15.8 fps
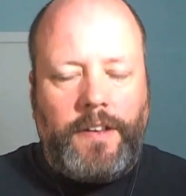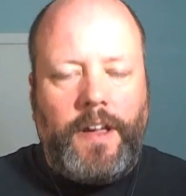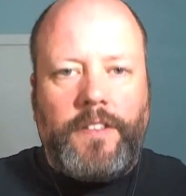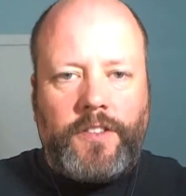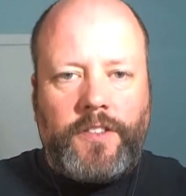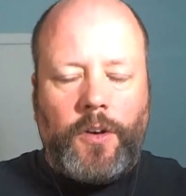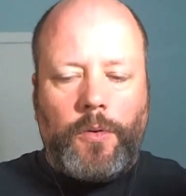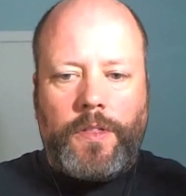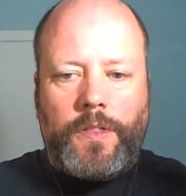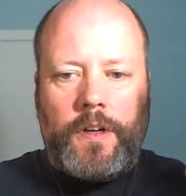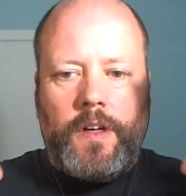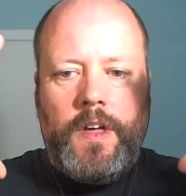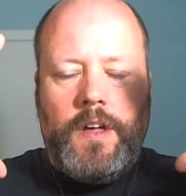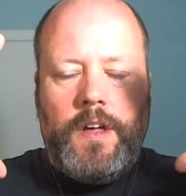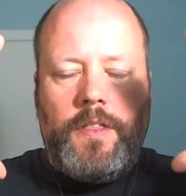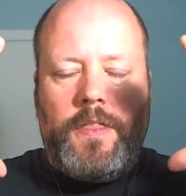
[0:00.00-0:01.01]
And so
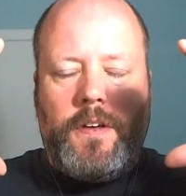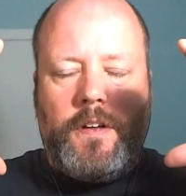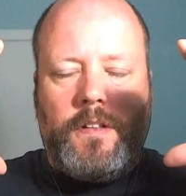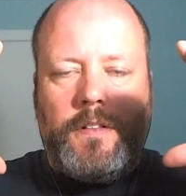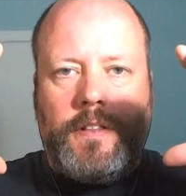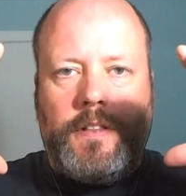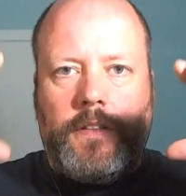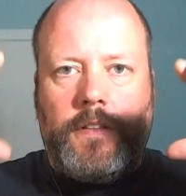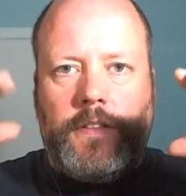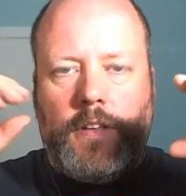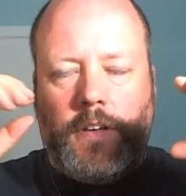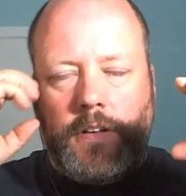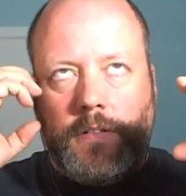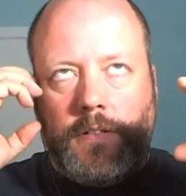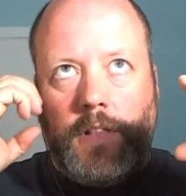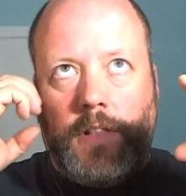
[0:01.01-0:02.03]
the the
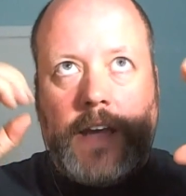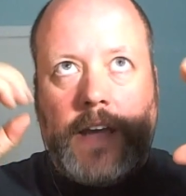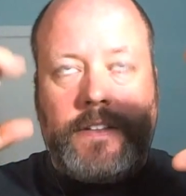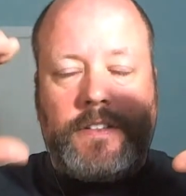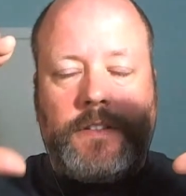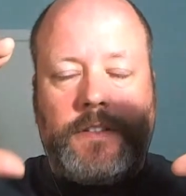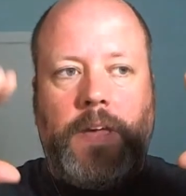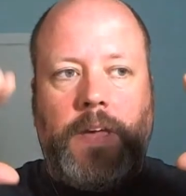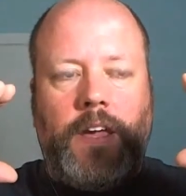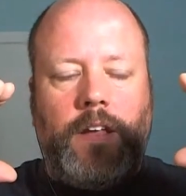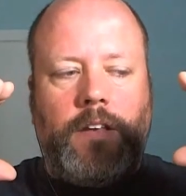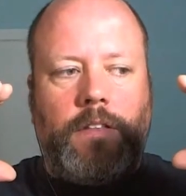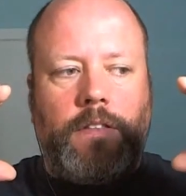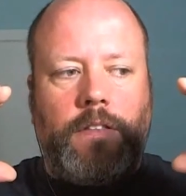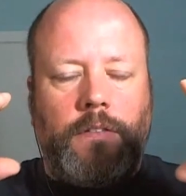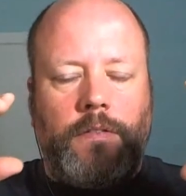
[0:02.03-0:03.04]
the light
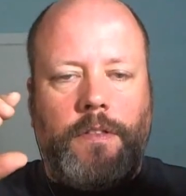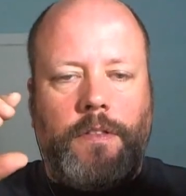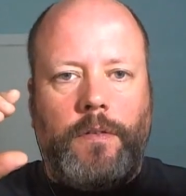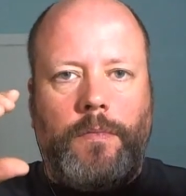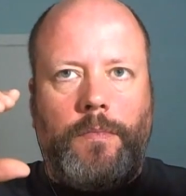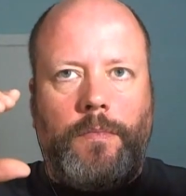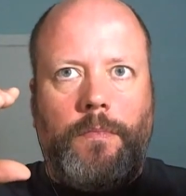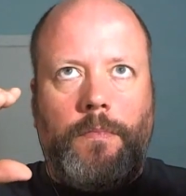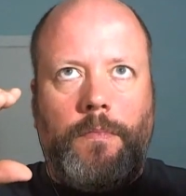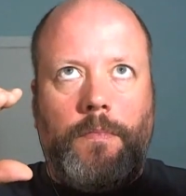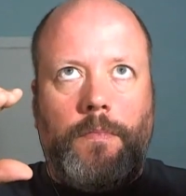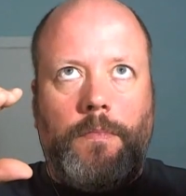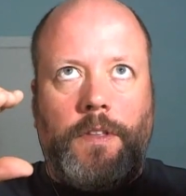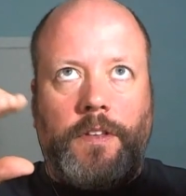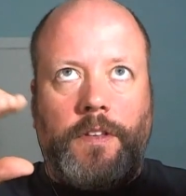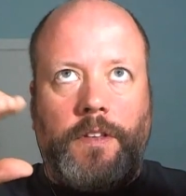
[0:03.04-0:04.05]
speed, the the
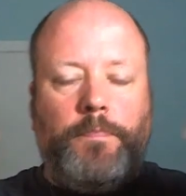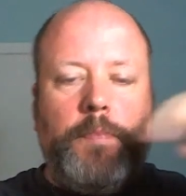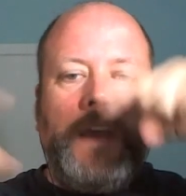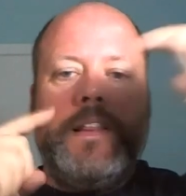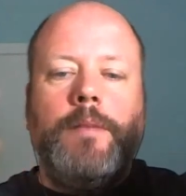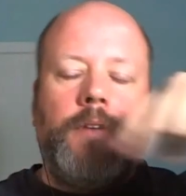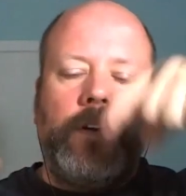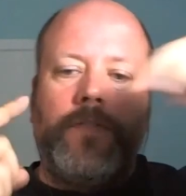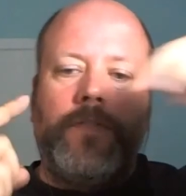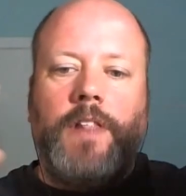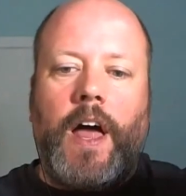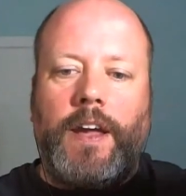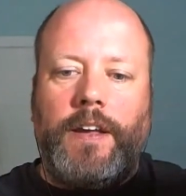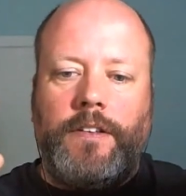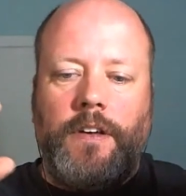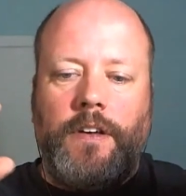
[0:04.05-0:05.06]
the speed limit of
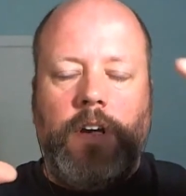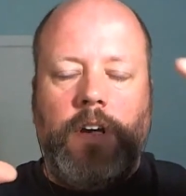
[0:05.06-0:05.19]
light